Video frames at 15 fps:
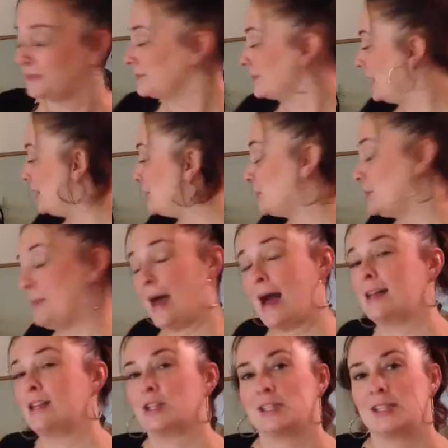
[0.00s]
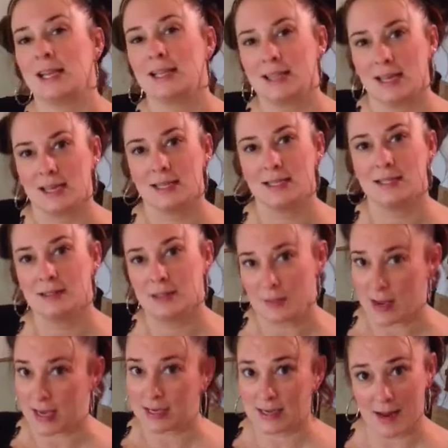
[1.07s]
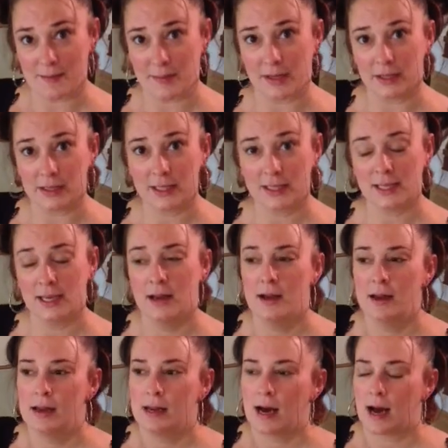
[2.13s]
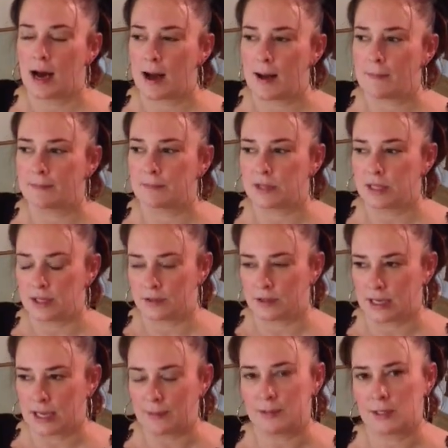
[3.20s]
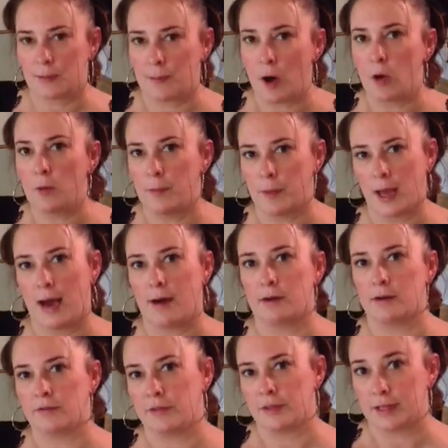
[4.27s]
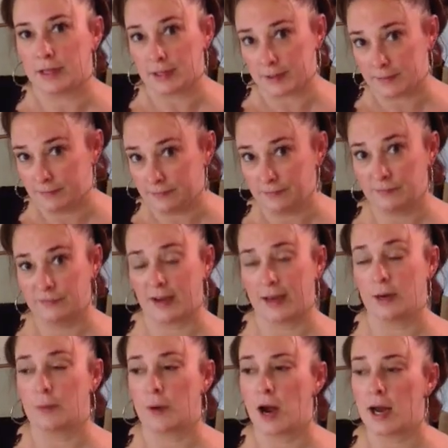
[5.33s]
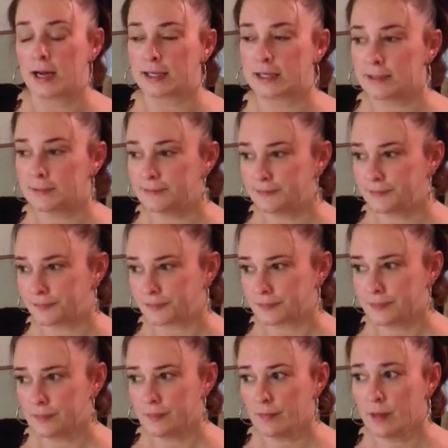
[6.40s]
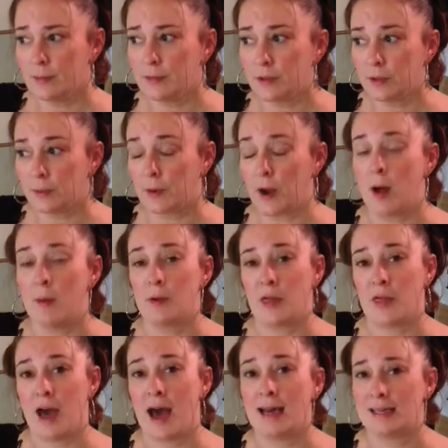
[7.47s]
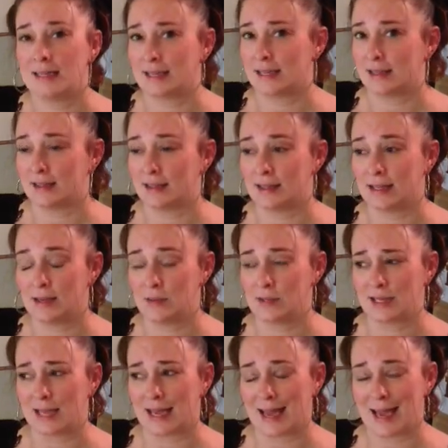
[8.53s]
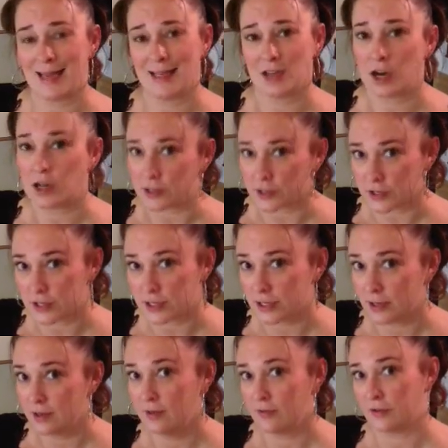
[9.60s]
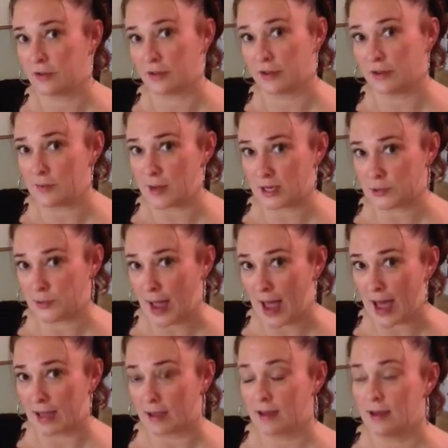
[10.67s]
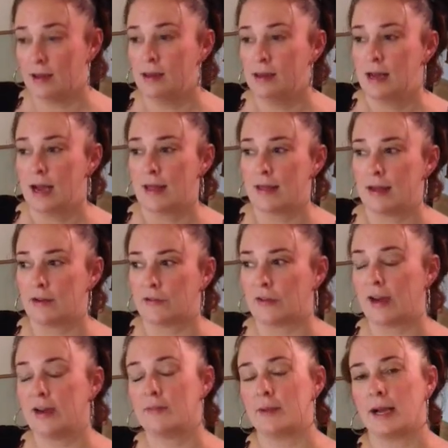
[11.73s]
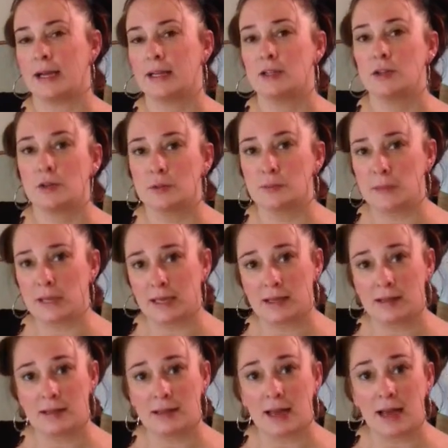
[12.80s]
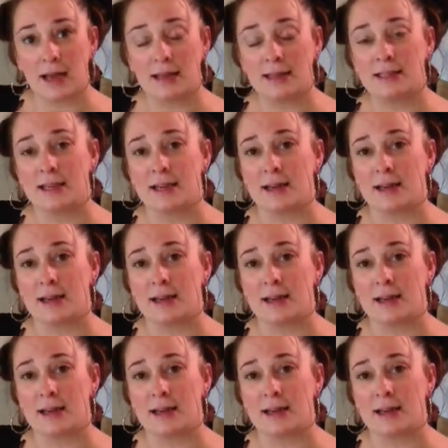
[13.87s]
And it was a bag just like this to make nut milks. You know, it keeps the pulp out of the final product. The only problem with that is that it was like $8 for a little mesh bag. And then a friend of mine told me that